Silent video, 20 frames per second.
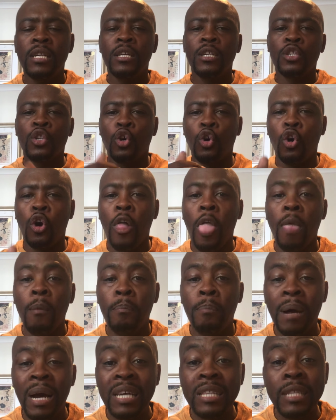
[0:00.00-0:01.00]
So
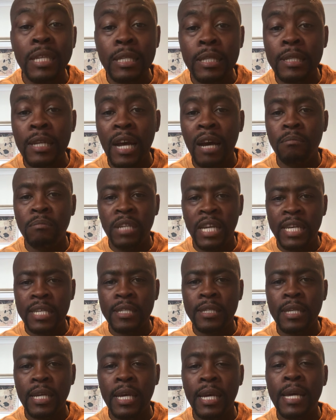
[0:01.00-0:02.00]
by this time
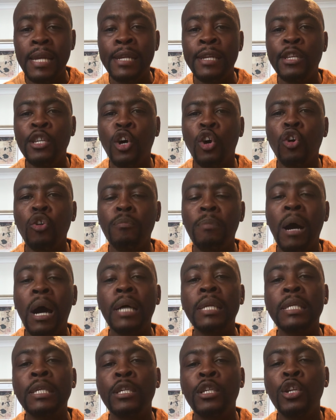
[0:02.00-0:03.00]
next year,
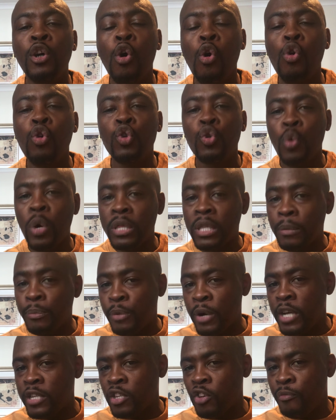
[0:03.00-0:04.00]
nobody knows what the
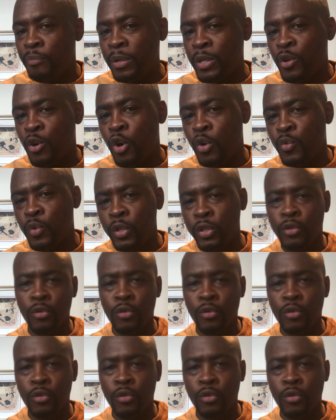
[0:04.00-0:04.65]
price of Bitcoin will